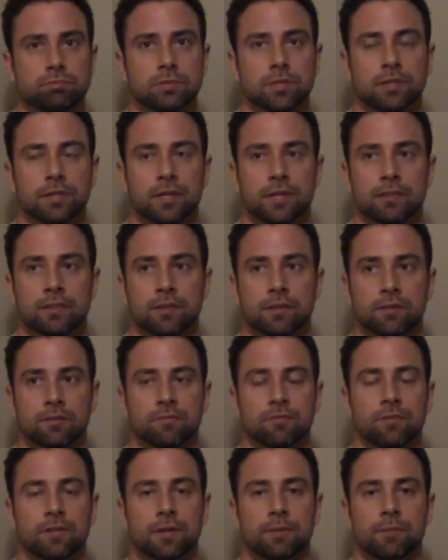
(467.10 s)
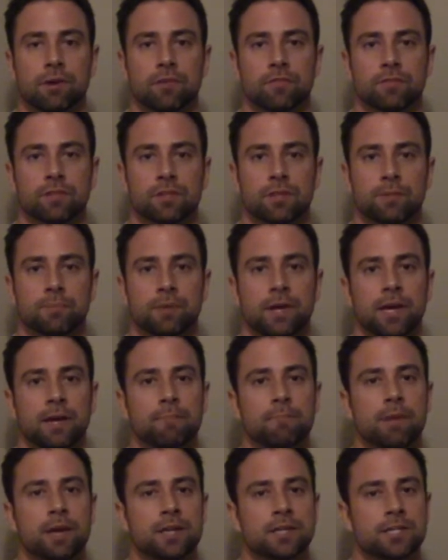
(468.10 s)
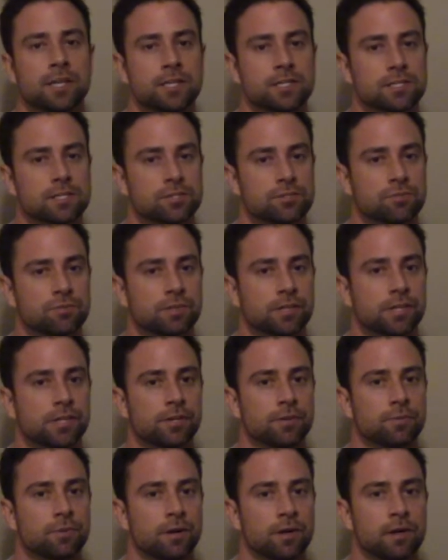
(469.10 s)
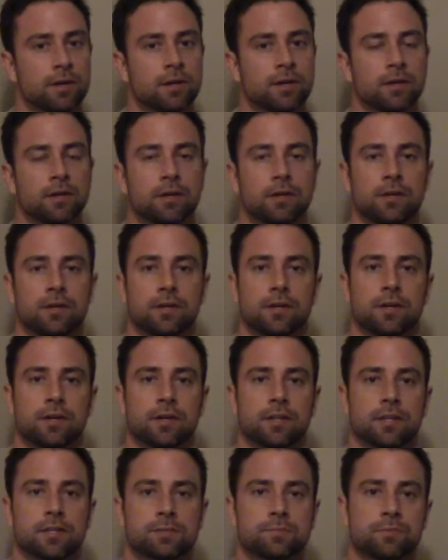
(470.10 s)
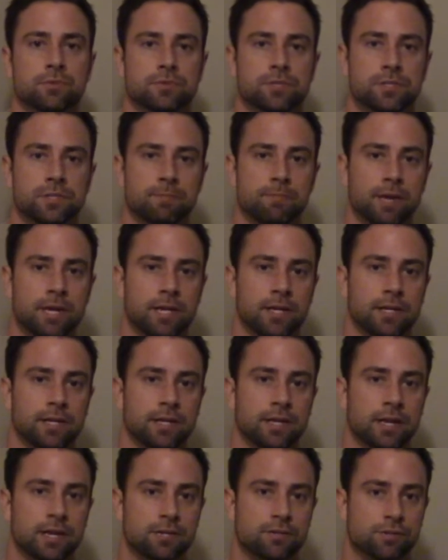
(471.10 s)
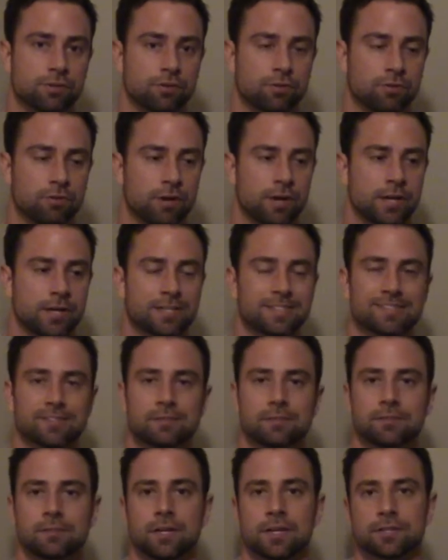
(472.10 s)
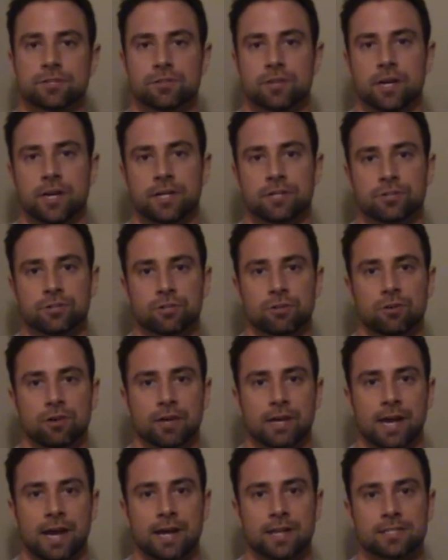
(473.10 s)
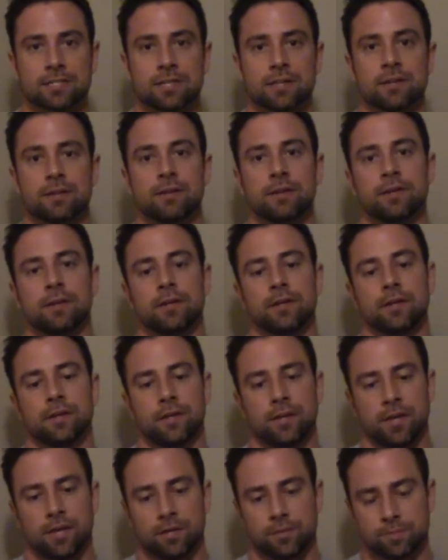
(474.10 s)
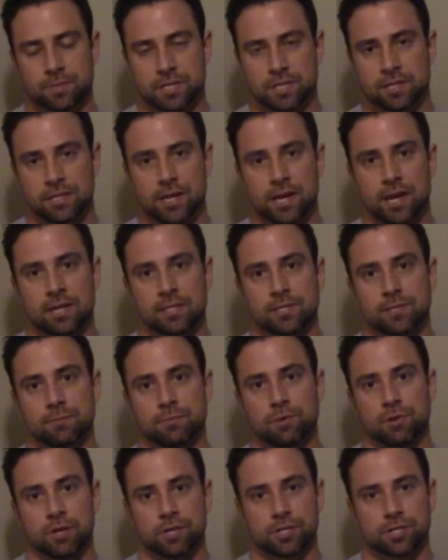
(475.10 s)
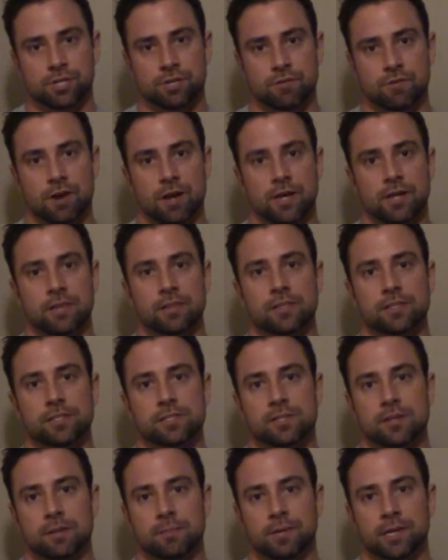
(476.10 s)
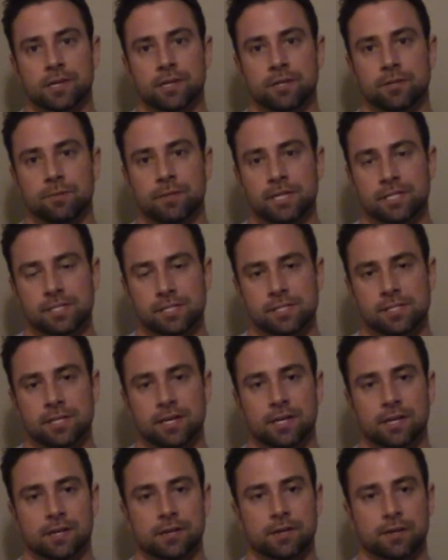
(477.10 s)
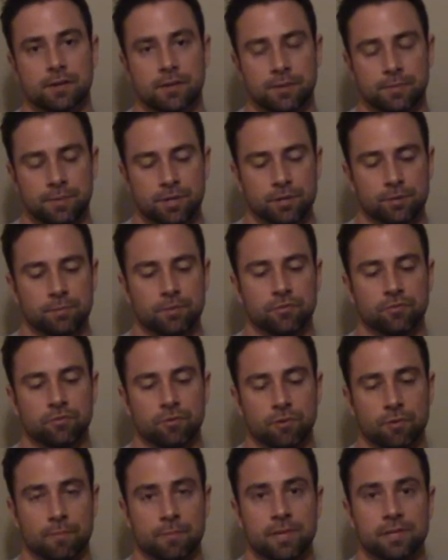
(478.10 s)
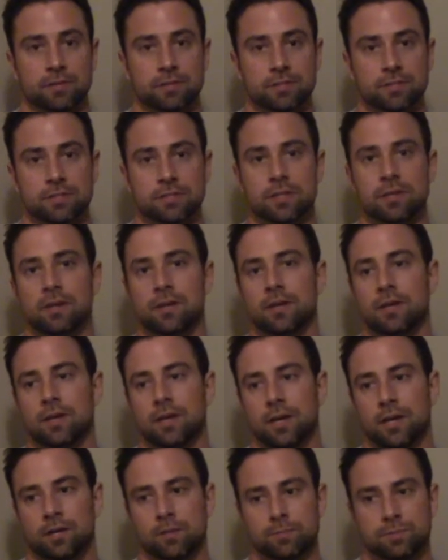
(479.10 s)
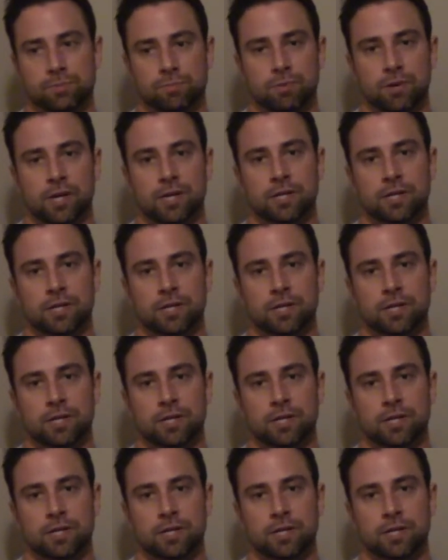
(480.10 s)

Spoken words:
can't think of the name off the top of my head. Medigest is a really good one. That's mostly betaine hydrochloride. It's a little extra hydrochloric acid, helps get the acid production right in the stomach. You basically take a pill before meals, helps break